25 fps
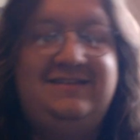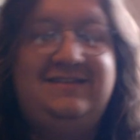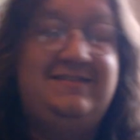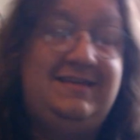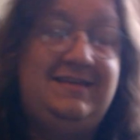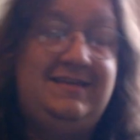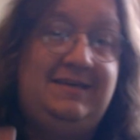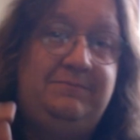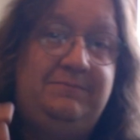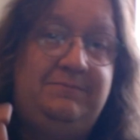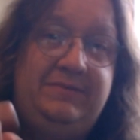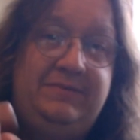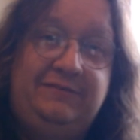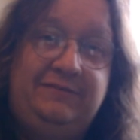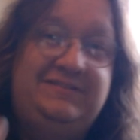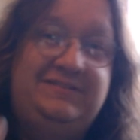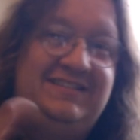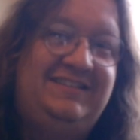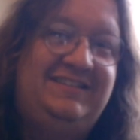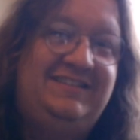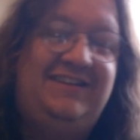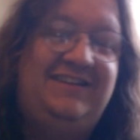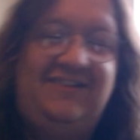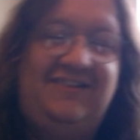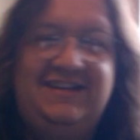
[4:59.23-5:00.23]
the built-in
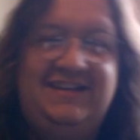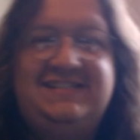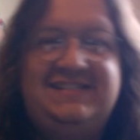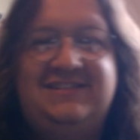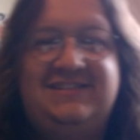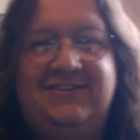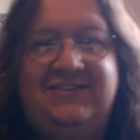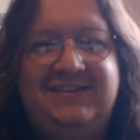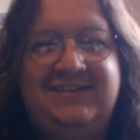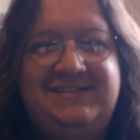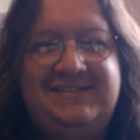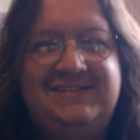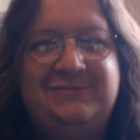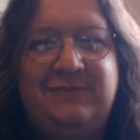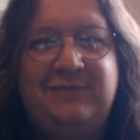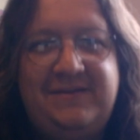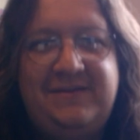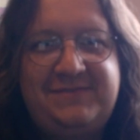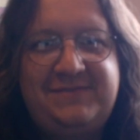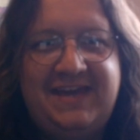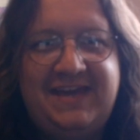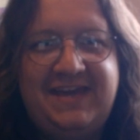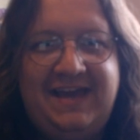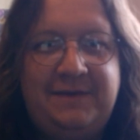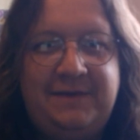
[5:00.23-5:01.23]
iSight
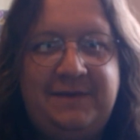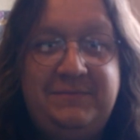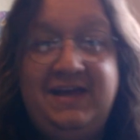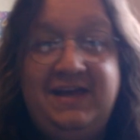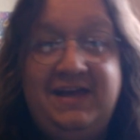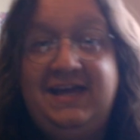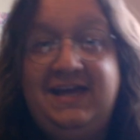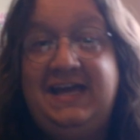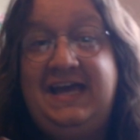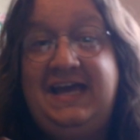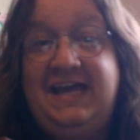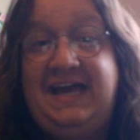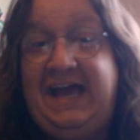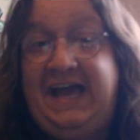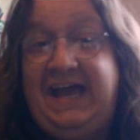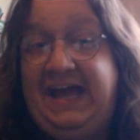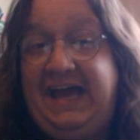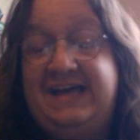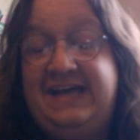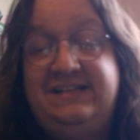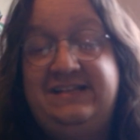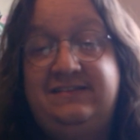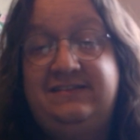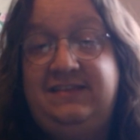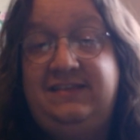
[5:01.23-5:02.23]
webcam
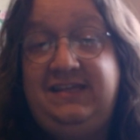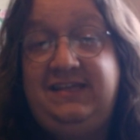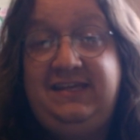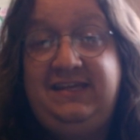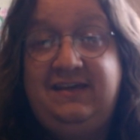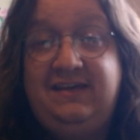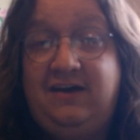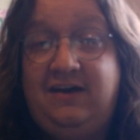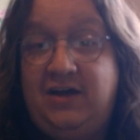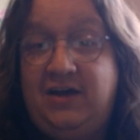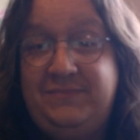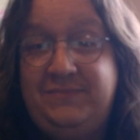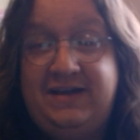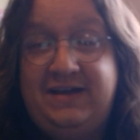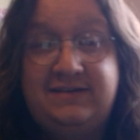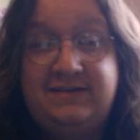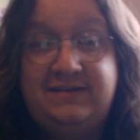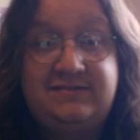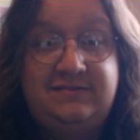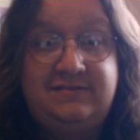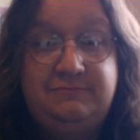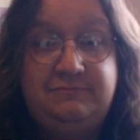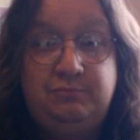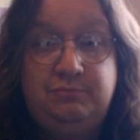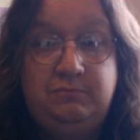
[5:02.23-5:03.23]
and the
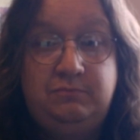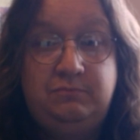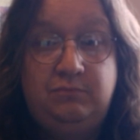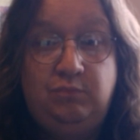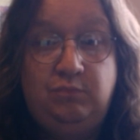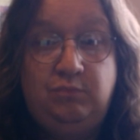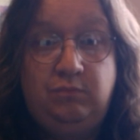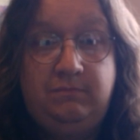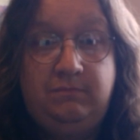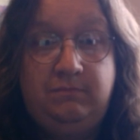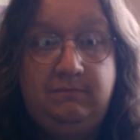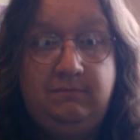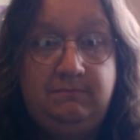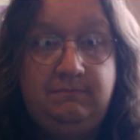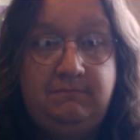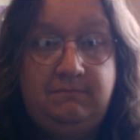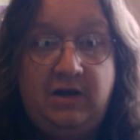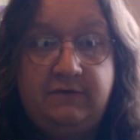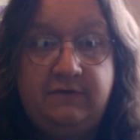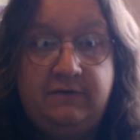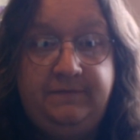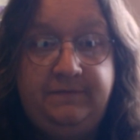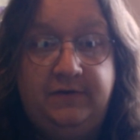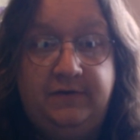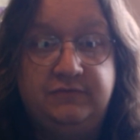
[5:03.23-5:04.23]
iMac's
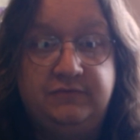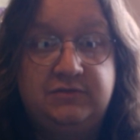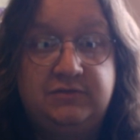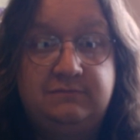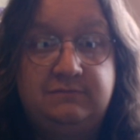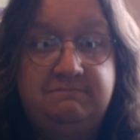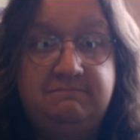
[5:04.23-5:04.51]
microphones.